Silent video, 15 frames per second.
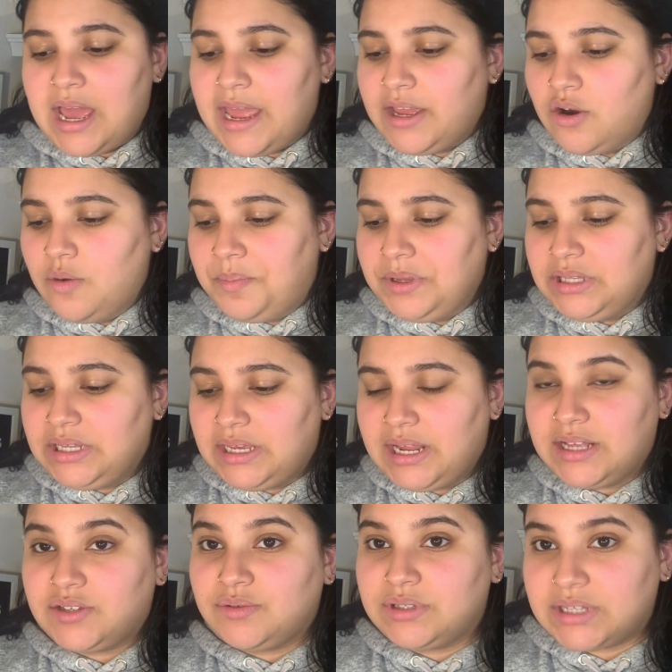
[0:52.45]
I opened it
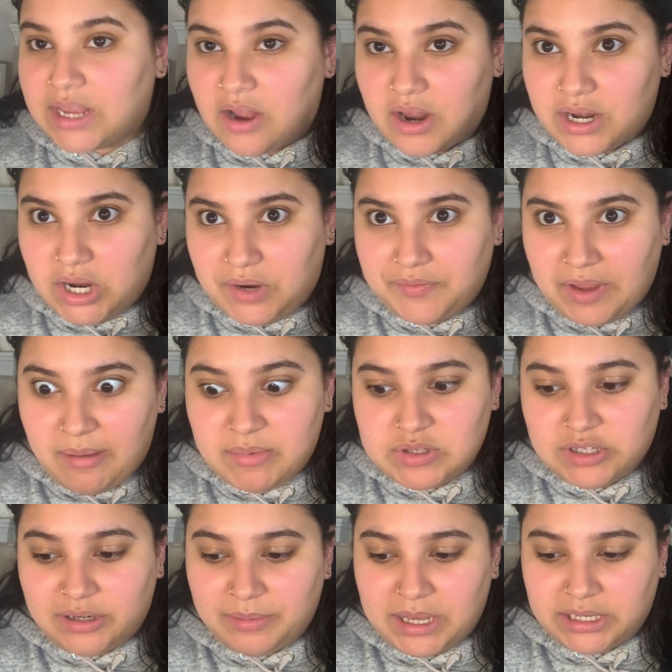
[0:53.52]
as soon as I got it off of
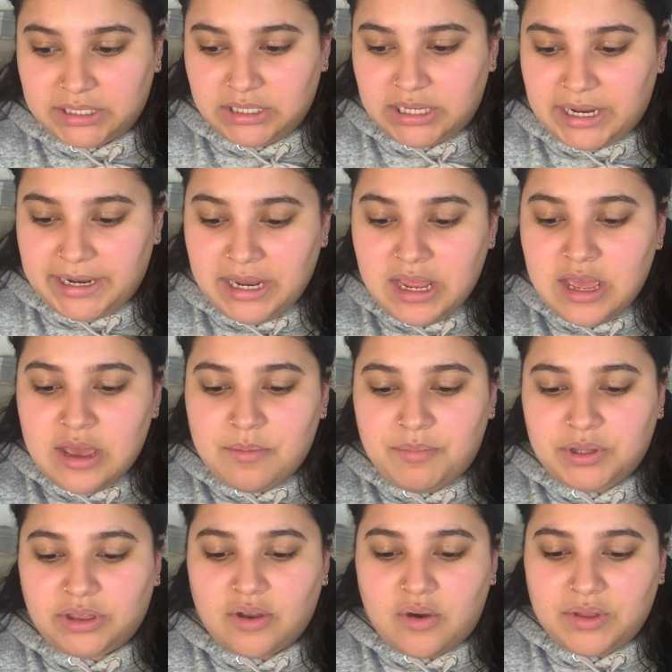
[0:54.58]
Amazon, I'm not gonna lie,
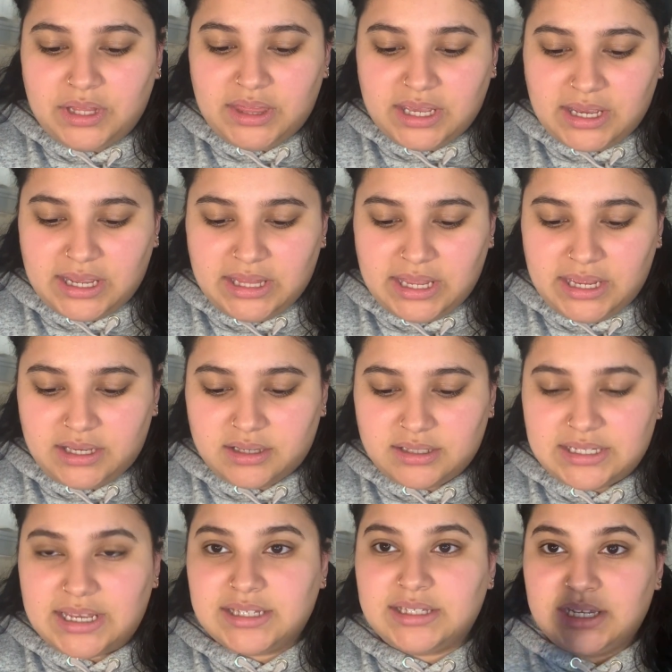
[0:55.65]
but the only thing I
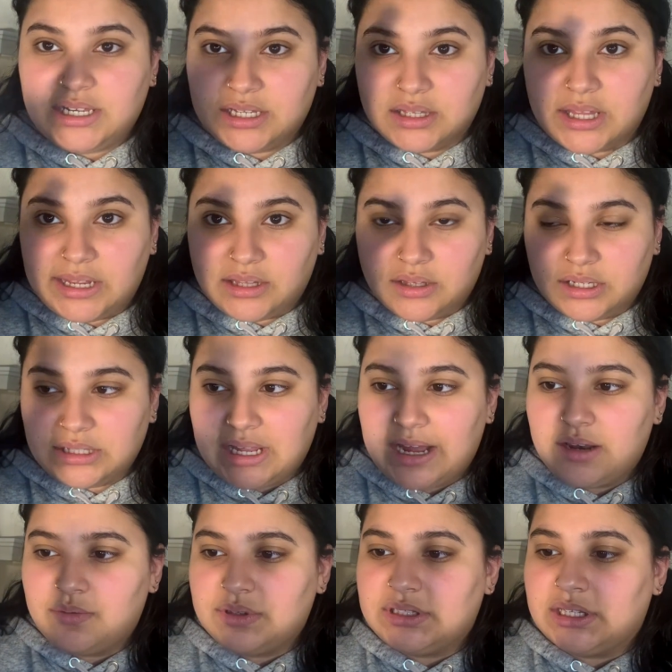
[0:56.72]
tested and looked
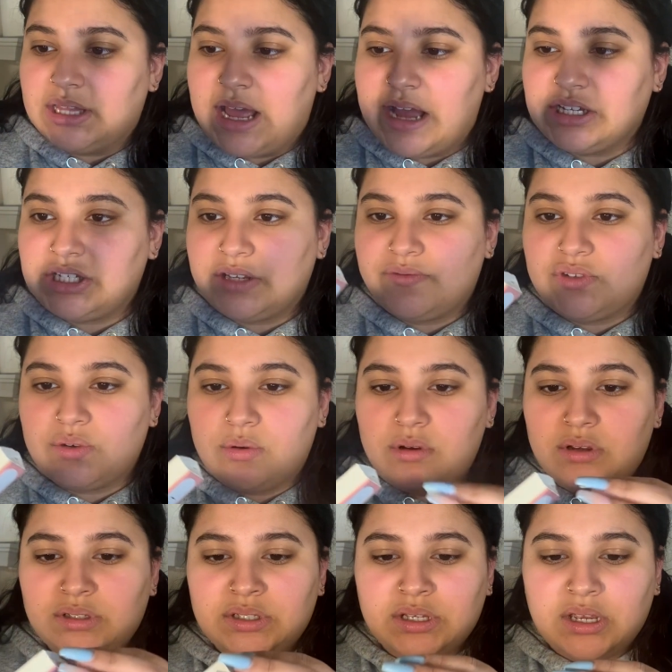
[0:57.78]
at was the lash lift
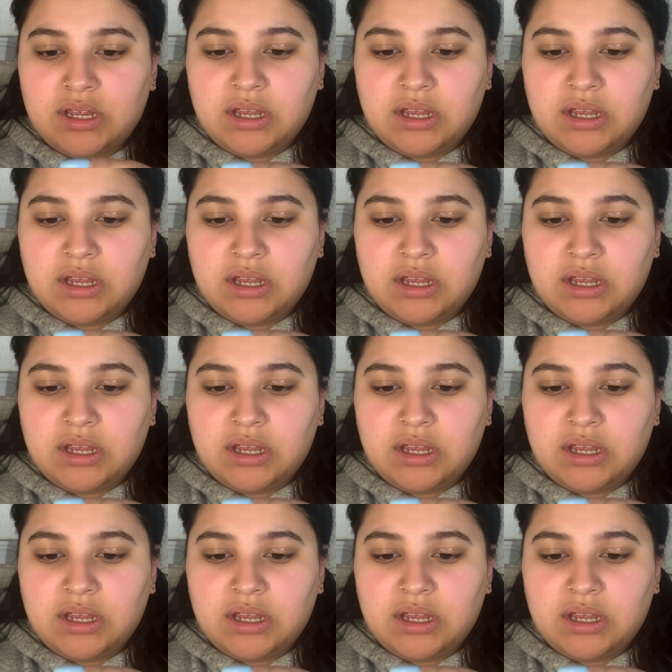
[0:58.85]
tools.